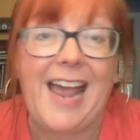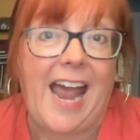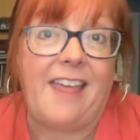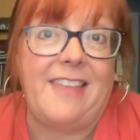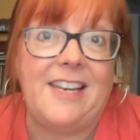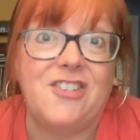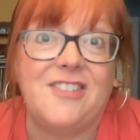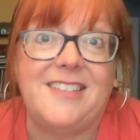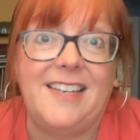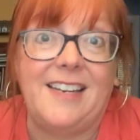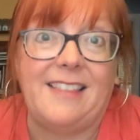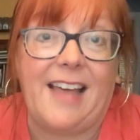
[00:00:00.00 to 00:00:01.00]
And they just
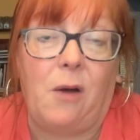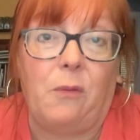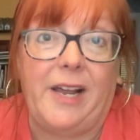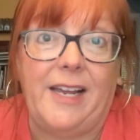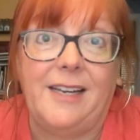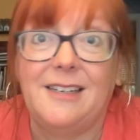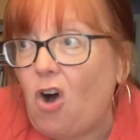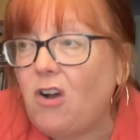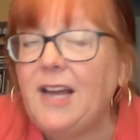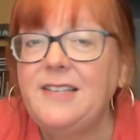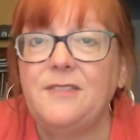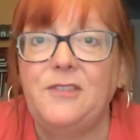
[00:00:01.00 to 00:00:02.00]
did it that way. All
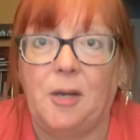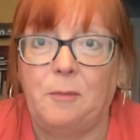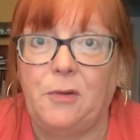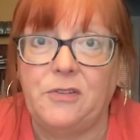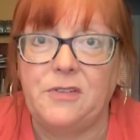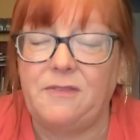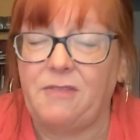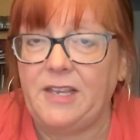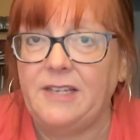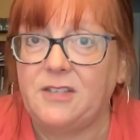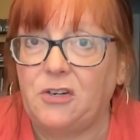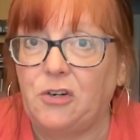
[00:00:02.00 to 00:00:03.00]
kinds of numbers,
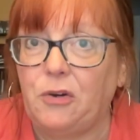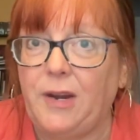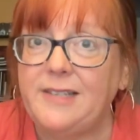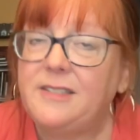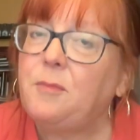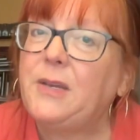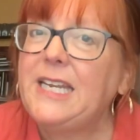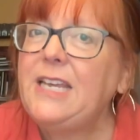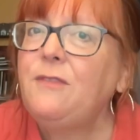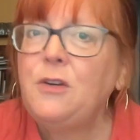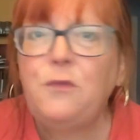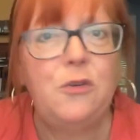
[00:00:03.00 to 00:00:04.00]
things that are crazy. But
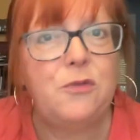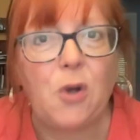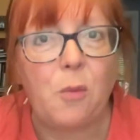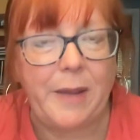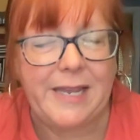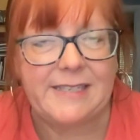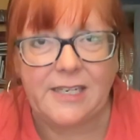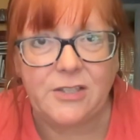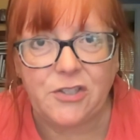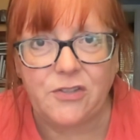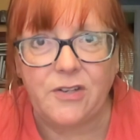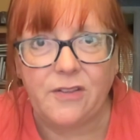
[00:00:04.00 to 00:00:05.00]
even if you don't pay
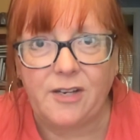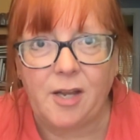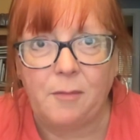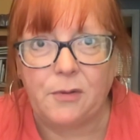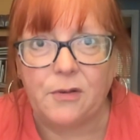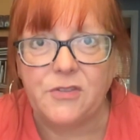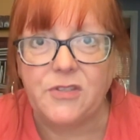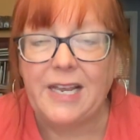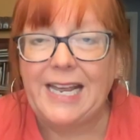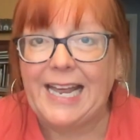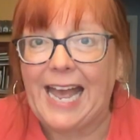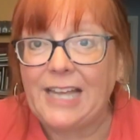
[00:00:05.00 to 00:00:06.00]
attention to the numbers
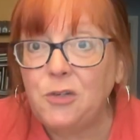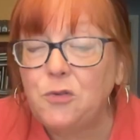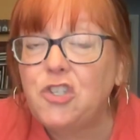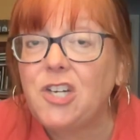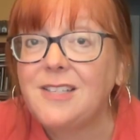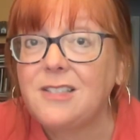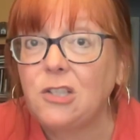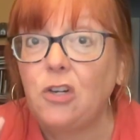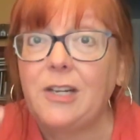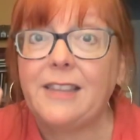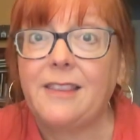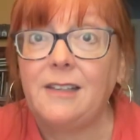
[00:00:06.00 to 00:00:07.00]
and you just
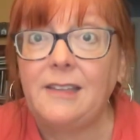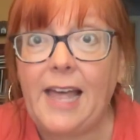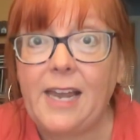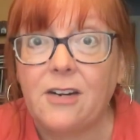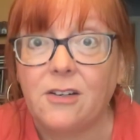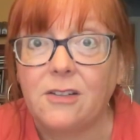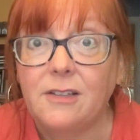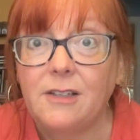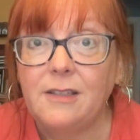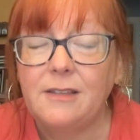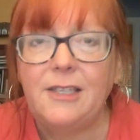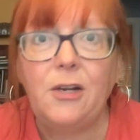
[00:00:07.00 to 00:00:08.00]
look at the letter,
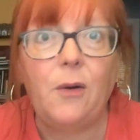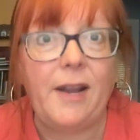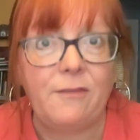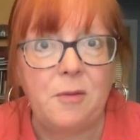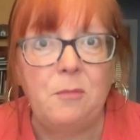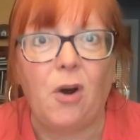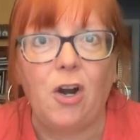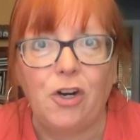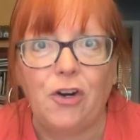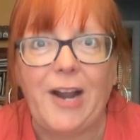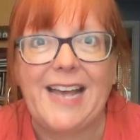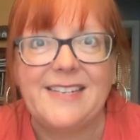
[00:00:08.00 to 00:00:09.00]
you know, every
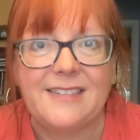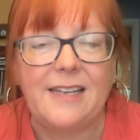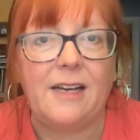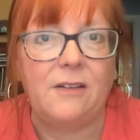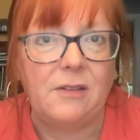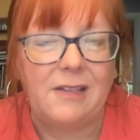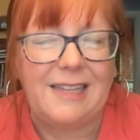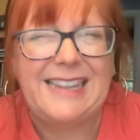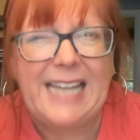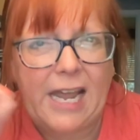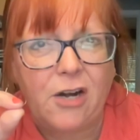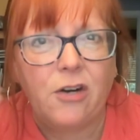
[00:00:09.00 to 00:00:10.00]
marker has a
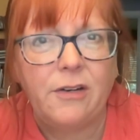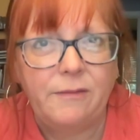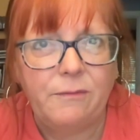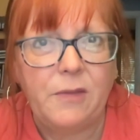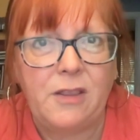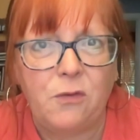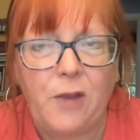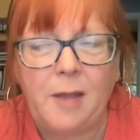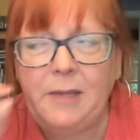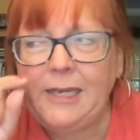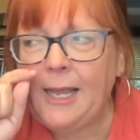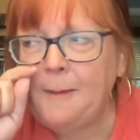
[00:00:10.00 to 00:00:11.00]
letter in the
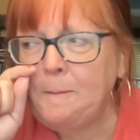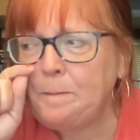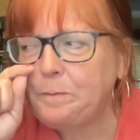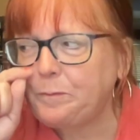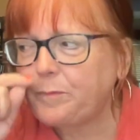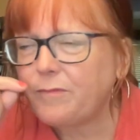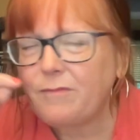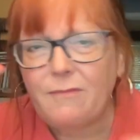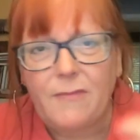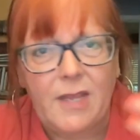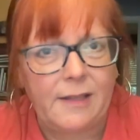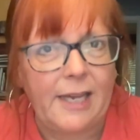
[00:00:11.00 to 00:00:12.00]
family name,
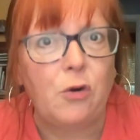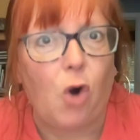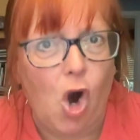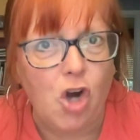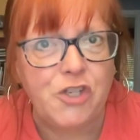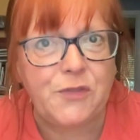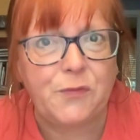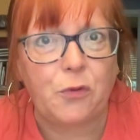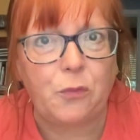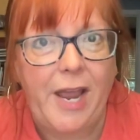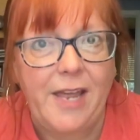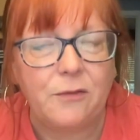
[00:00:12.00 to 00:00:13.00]
like R's
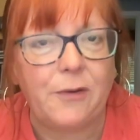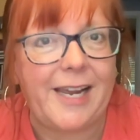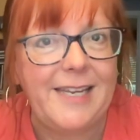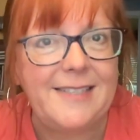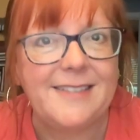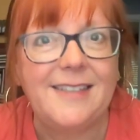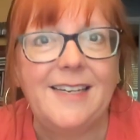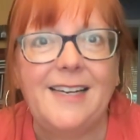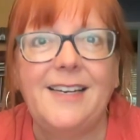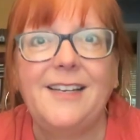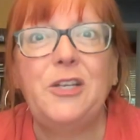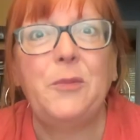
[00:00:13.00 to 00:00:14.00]
for red, right?
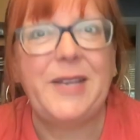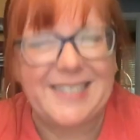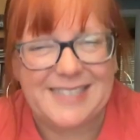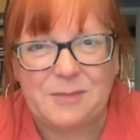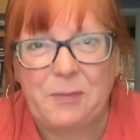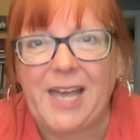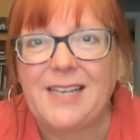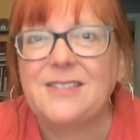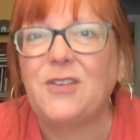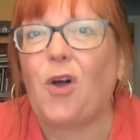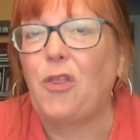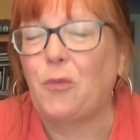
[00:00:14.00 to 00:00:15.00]
You would
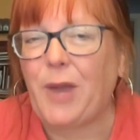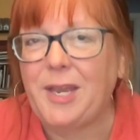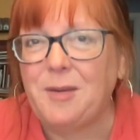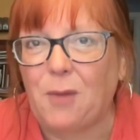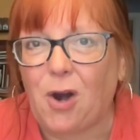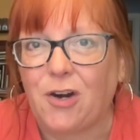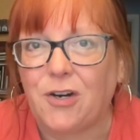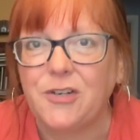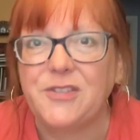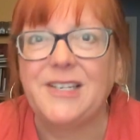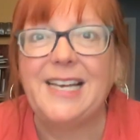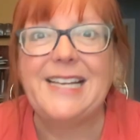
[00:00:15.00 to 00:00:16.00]
expect all the red
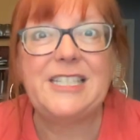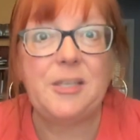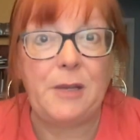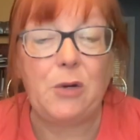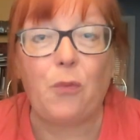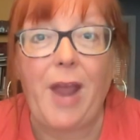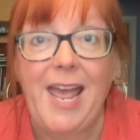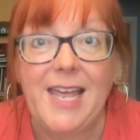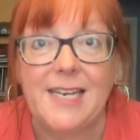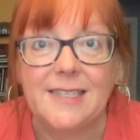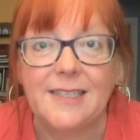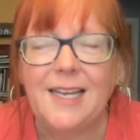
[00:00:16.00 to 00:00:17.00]
markers to be
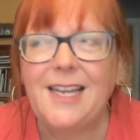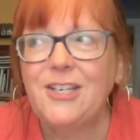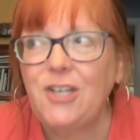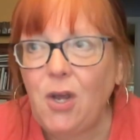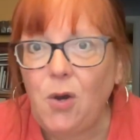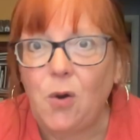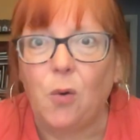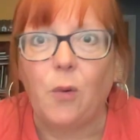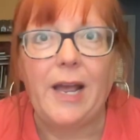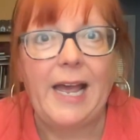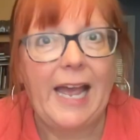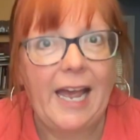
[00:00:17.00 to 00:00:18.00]
red. No,
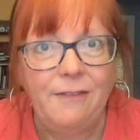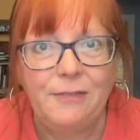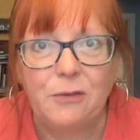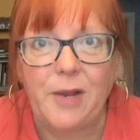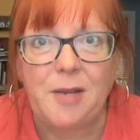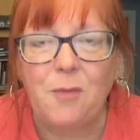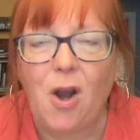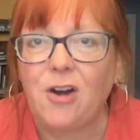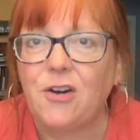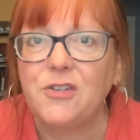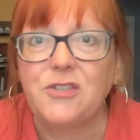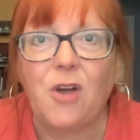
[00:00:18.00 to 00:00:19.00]
half the red
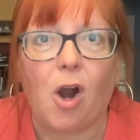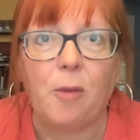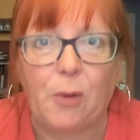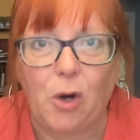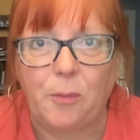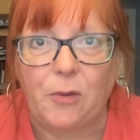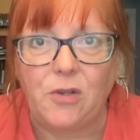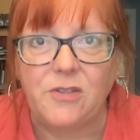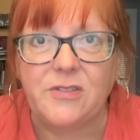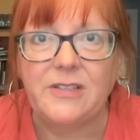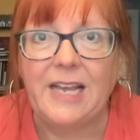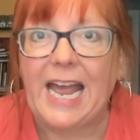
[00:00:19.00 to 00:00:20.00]
markers are
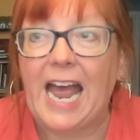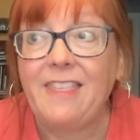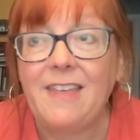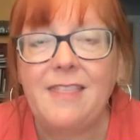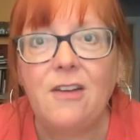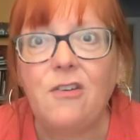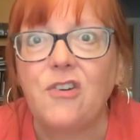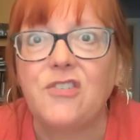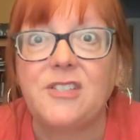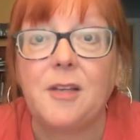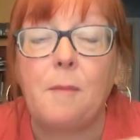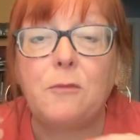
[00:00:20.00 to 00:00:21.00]
purples And then there were
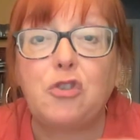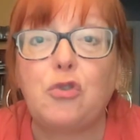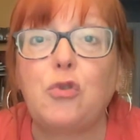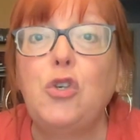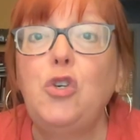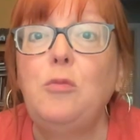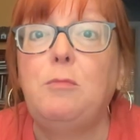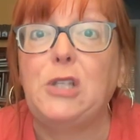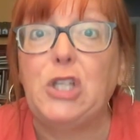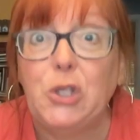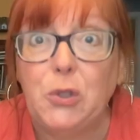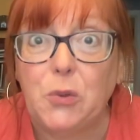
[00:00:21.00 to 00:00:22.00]
some true
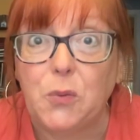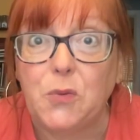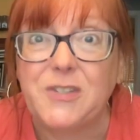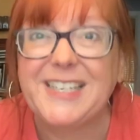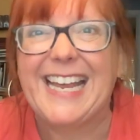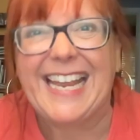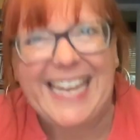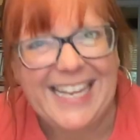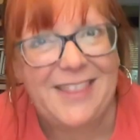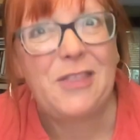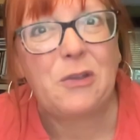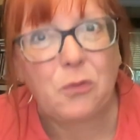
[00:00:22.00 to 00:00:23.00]
blues
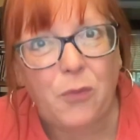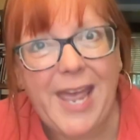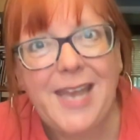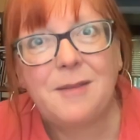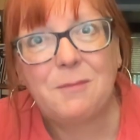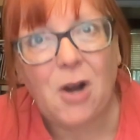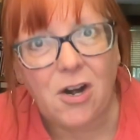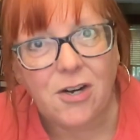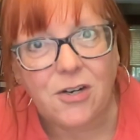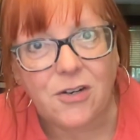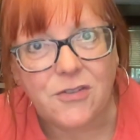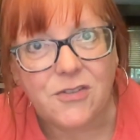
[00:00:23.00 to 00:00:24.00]
in the red
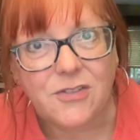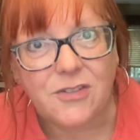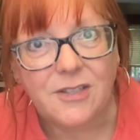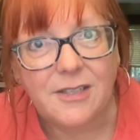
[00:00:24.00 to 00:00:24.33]
markers.